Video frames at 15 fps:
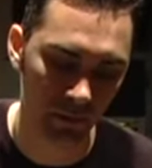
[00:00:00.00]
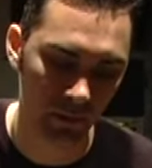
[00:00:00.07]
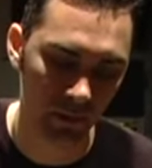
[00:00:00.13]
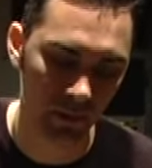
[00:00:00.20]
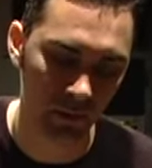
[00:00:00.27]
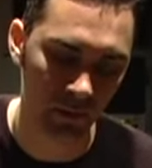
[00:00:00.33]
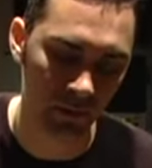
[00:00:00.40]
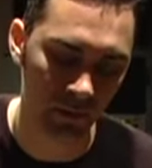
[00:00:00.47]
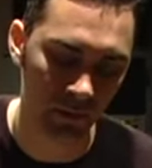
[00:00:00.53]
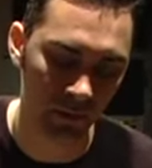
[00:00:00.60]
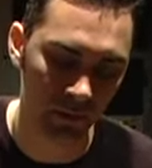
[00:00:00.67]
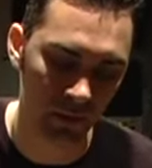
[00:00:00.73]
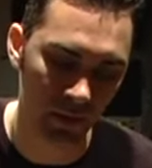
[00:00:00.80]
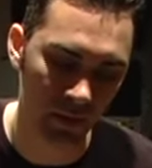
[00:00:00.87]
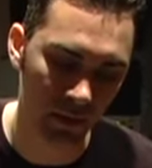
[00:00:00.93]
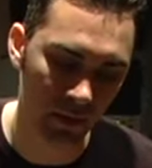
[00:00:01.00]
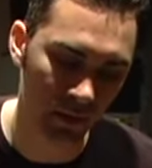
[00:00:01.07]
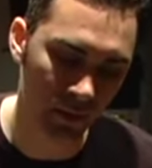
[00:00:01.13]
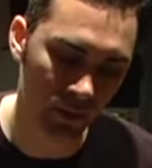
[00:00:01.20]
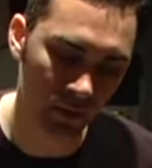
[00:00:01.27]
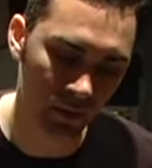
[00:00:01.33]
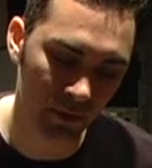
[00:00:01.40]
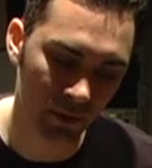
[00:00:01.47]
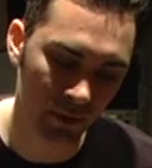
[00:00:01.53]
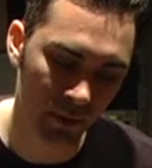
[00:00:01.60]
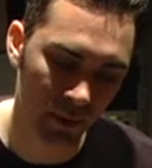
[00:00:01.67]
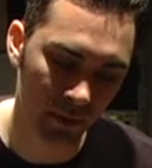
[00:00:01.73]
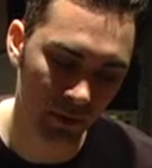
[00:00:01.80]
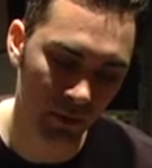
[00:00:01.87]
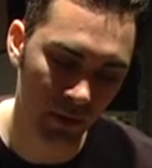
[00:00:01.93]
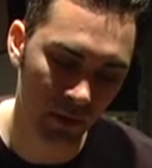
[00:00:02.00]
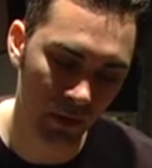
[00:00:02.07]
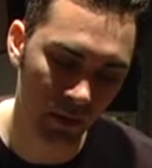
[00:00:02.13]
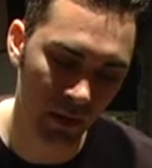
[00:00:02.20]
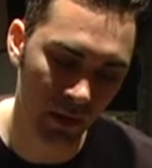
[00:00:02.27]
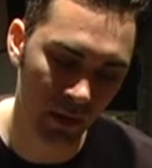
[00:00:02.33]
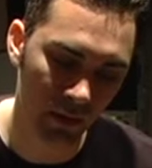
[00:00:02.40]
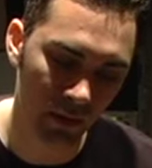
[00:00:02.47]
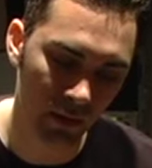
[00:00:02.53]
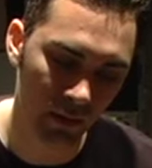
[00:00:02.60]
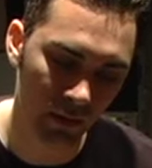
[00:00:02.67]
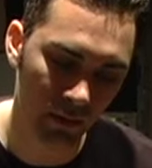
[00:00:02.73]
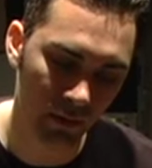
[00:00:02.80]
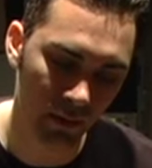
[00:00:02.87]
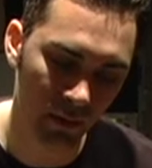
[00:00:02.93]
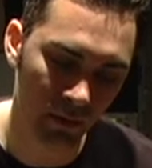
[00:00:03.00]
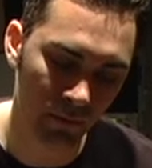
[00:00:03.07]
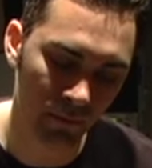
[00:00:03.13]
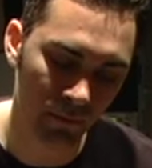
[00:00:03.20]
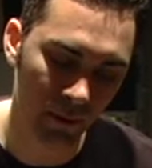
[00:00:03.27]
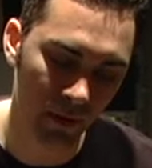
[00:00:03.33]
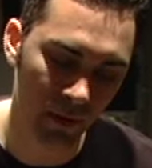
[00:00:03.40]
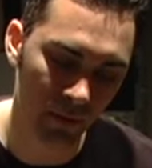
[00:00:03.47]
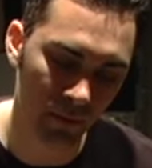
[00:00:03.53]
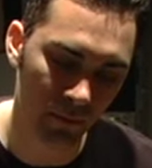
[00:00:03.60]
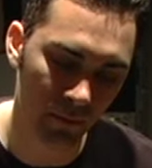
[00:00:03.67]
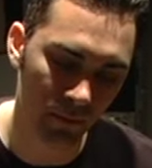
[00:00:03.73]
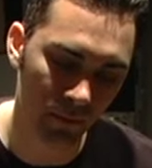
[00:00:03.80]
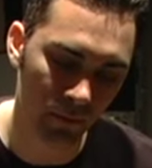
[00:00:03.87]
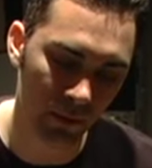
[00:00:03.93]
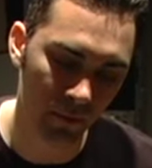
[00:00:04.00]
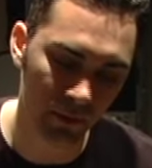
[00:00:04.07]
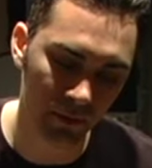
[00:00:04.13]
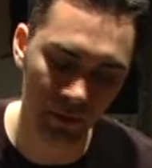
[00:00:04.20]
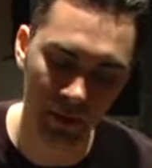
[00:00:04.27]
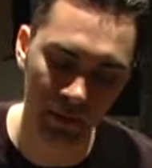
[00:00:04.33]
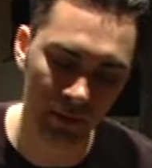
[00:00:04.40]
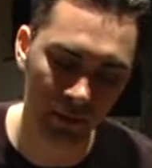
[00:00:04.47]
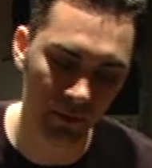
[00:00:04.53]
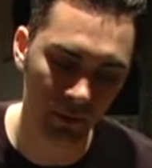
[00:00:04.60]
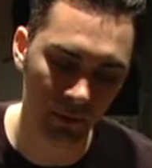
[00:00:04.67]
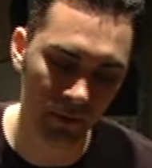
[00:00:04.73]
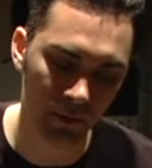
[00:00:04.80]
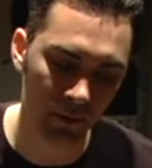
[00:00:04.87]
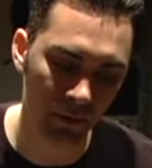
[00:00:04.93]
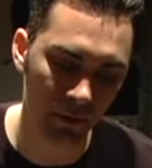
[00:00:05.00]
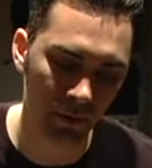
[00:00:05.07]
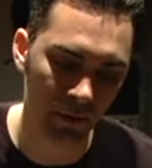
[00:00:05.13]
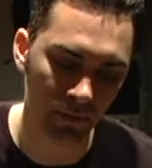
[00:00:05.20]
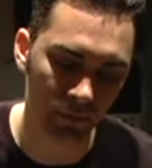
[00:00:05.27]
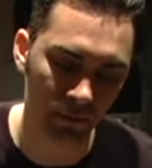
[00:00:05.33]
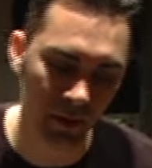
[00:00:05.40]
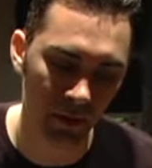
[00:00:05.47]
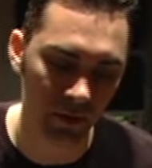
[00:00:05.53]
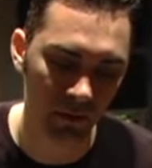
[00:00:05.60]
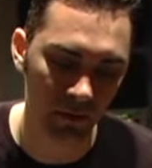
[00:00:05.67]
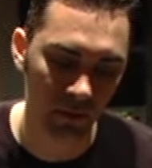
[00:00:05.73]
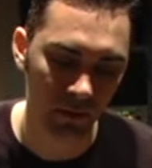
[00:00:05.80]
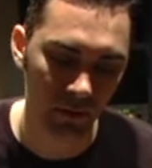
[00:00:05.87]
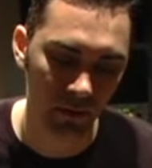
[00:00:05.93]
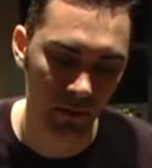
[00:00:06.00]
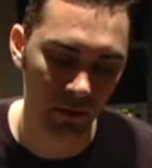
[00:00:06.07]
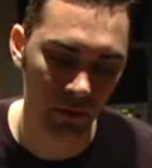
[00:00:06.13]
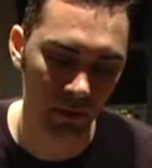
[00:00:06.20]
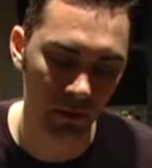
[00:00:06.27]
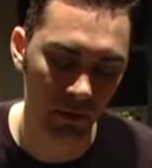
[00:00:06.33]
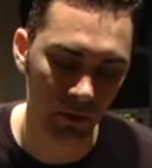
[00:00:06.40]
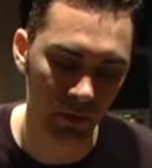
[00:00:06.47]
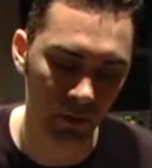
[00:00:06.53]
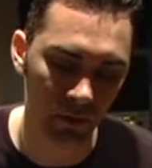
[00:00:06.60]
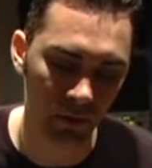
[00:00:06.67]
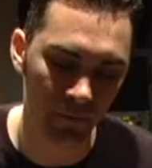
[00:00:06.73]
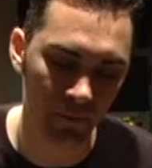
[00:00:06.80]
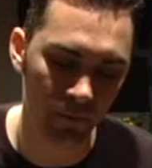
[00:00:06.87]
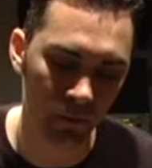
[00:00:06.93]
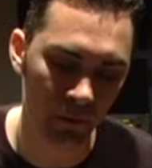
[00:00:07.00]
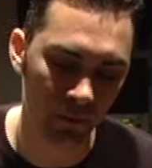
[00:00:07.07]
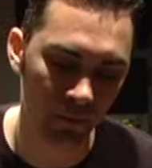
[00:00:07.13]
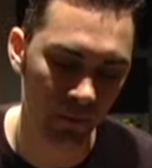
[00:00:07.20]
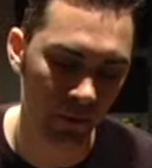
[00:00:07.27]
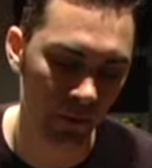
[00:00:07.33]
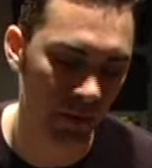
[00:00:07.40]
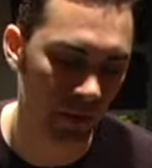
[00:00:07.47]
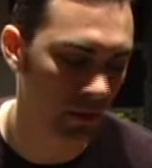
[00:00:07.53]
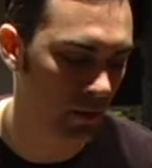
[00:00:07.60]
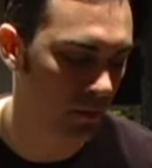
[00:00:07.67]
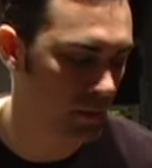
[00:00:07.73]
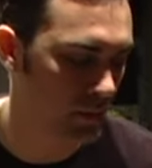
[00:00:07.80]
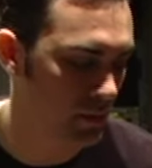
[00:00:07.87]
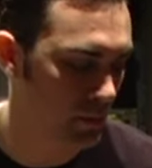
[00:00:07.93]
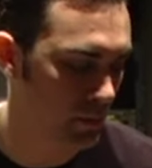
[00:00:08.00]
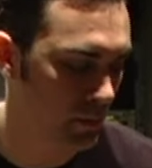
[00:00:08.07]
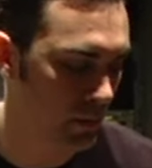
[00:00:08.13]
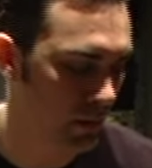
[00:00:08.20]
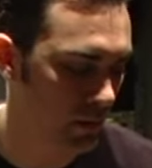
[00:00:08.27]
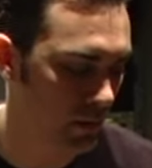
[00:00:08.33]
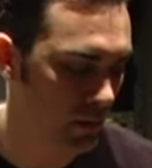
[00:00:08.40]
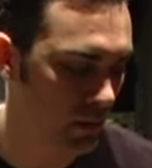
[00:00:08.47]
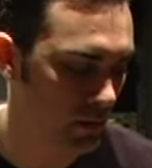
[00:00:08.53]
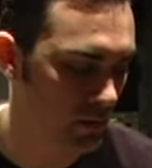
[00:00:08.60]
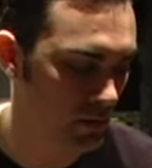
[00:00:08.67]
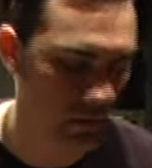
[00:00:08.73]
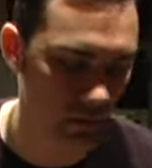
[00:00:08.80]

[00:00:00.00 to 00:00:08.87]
Yep. And you see we're still on the low E in fret number 4. There's nothing in the 3rd fret. And you're going to use your 4th finger down there, which is your pinky.